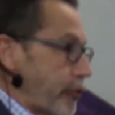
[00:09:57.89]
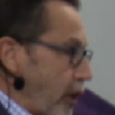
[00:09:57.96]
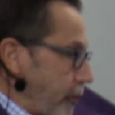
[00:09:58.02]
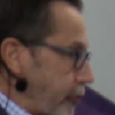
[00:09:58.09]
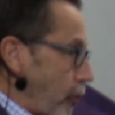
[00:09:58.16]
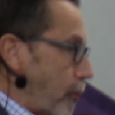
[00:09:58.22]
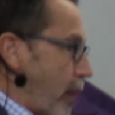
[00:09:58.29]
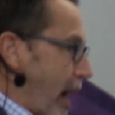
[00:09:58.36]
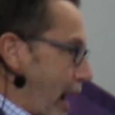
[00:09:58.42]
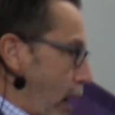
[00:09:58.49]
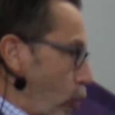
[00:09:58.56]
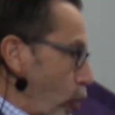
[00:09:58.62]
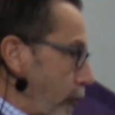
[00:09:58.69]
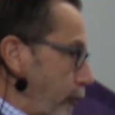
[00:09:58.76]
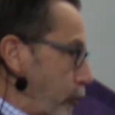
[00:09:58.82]
That's a
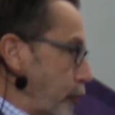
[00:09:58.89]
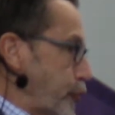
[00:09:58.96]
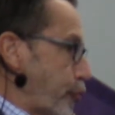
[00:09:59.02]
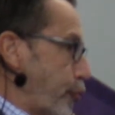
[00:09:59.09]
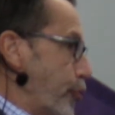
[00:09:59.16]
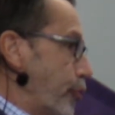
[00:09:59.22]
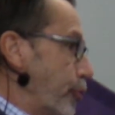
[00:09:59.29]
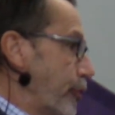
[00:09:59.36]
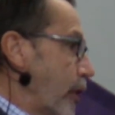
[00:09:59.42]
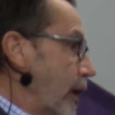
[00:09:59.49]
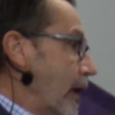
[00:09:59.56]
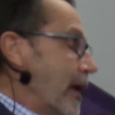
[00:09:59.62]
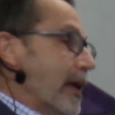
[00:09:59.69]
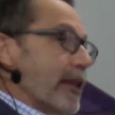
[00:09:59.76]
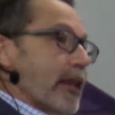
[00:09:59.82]
powerful
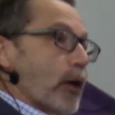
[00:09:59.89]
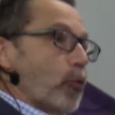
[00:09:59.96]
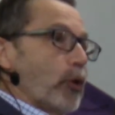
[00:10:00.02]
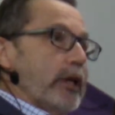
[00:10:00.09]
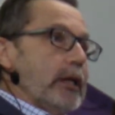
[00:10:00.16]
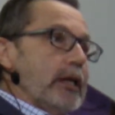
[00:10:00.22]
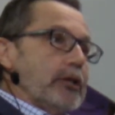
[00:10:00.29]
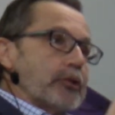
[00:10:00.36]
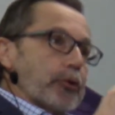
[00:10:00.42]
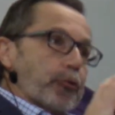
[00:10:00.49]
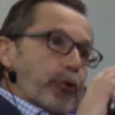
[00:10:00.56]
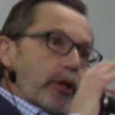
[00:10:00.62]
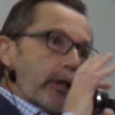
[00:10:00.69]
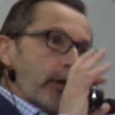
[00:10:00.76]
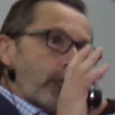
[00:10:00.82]
truth that we need to
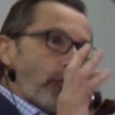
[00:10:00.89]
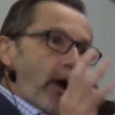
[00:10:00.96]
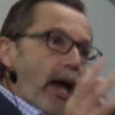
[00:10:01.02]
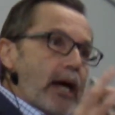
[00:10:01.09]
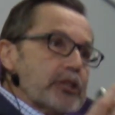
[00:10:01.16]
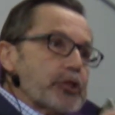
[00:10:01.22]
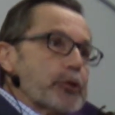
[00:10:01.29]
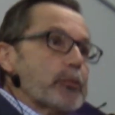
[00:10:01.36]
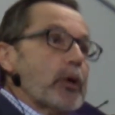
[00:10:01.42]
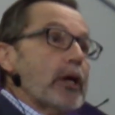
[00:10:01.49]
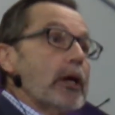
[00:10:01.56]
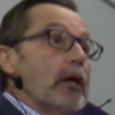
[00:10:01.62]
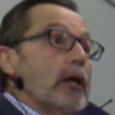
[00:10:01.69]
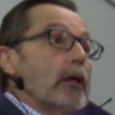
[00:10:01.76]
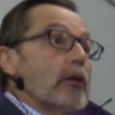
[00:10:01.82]
really grasp
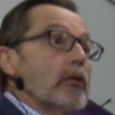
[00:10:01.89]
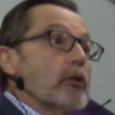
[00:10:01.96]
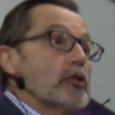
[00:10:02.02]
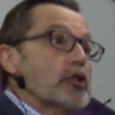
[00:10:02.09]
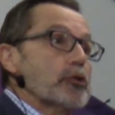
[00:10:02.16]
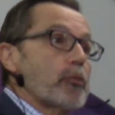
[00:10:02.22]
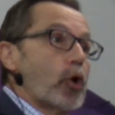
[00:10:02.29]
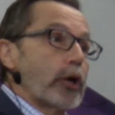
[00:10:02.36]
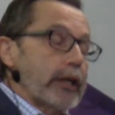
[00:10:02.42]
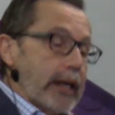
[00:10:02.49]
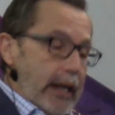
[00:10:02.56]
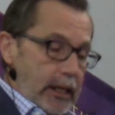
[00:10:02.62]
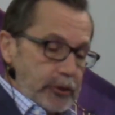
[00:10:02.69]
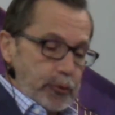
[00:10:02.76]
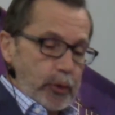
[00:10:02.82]
this
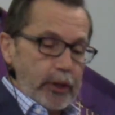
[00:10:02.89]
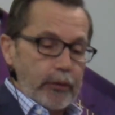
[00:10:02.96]
morning as we